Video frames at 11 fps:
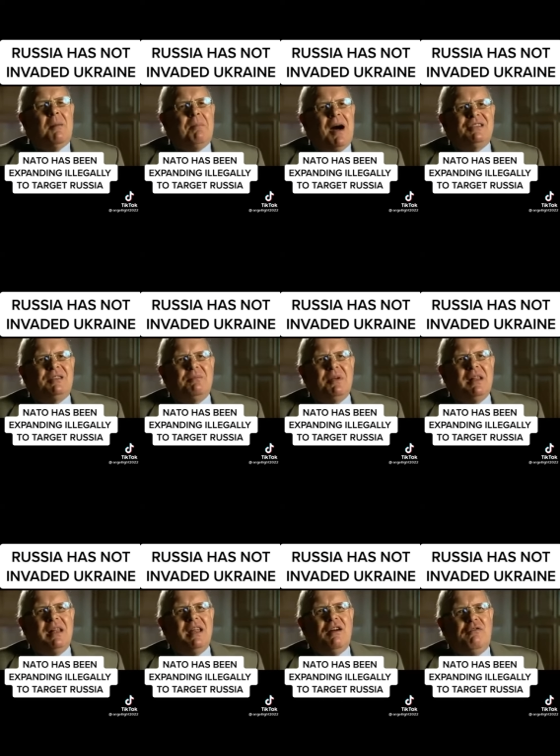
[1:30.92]
a
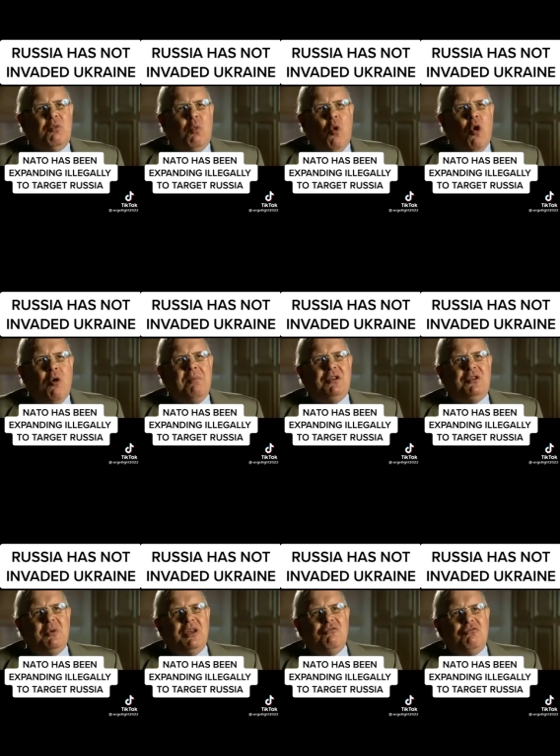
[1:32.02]
possibility of war
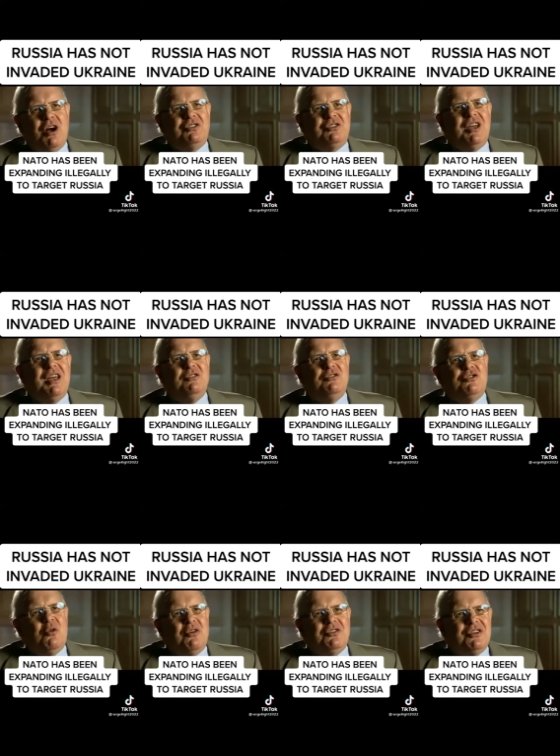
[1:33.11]
between Russia and
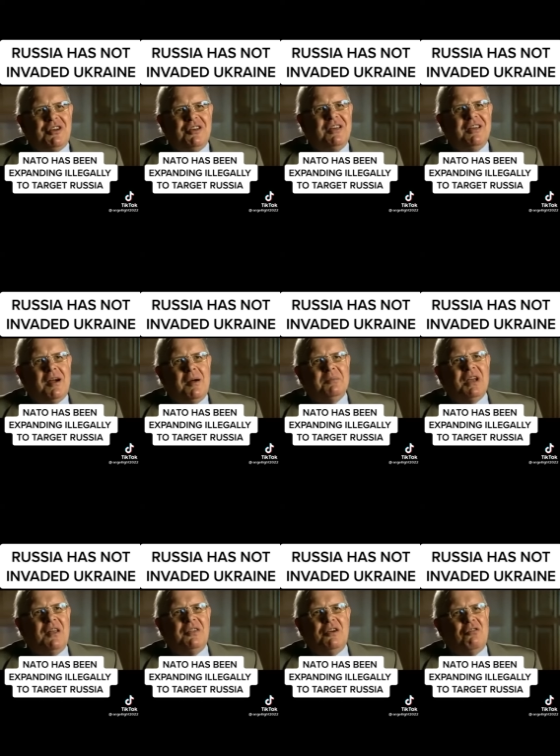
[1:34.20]
Georgia comes
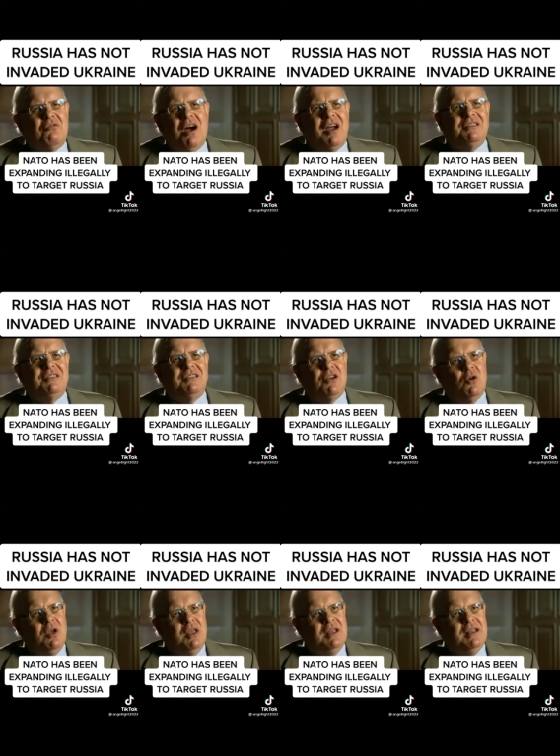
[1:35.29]
on the horizon.
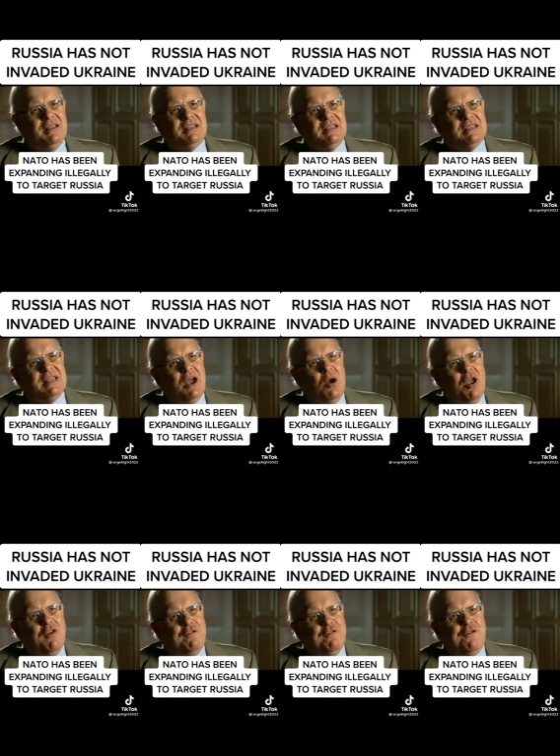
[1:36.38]
So this is now
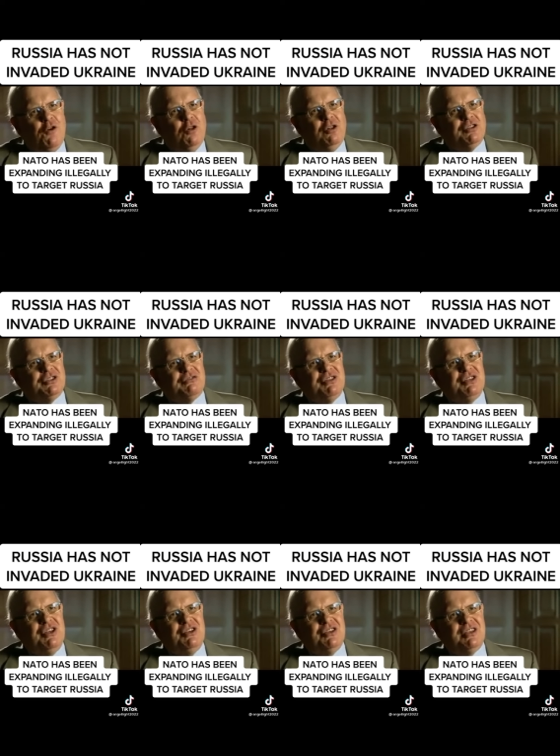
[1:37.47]
a full
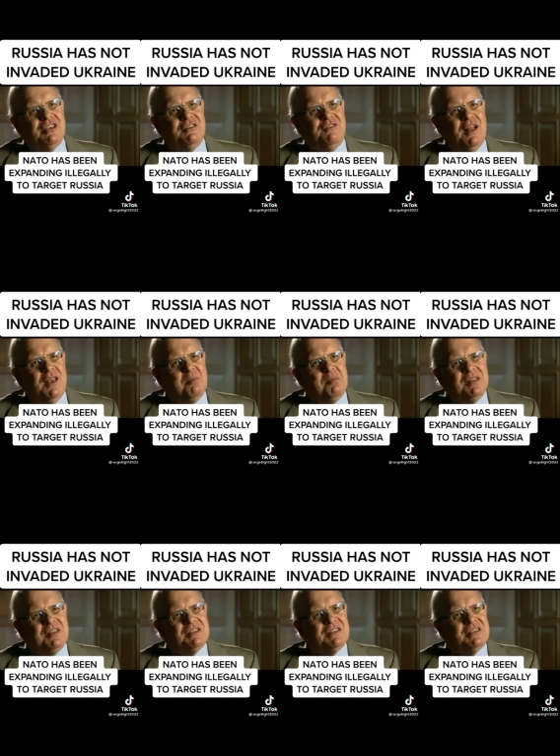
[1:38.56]
strategic
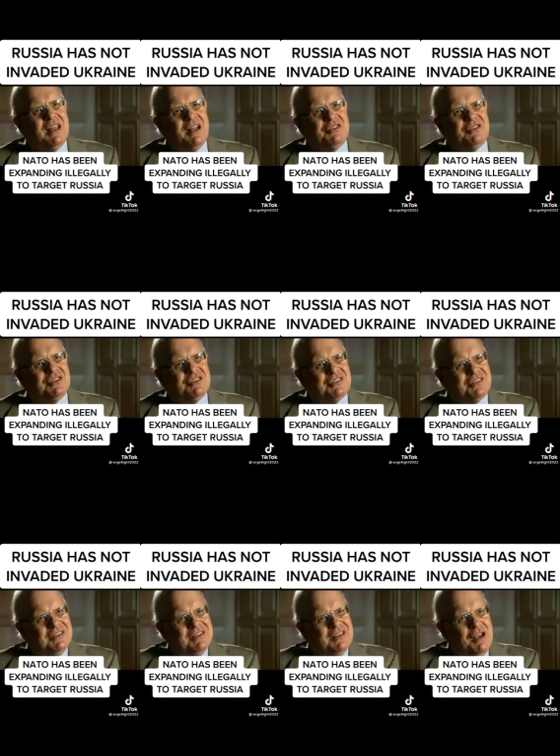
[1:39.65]
envelopment. This is not
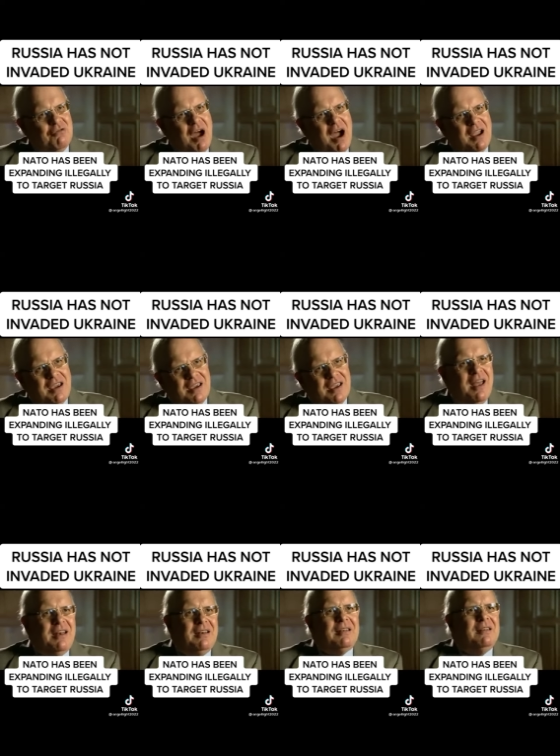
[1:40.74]
just Iraq
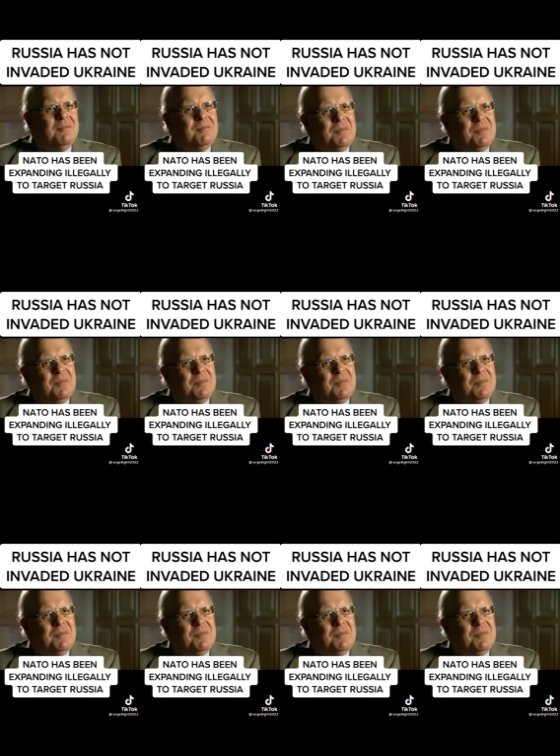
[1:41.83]
and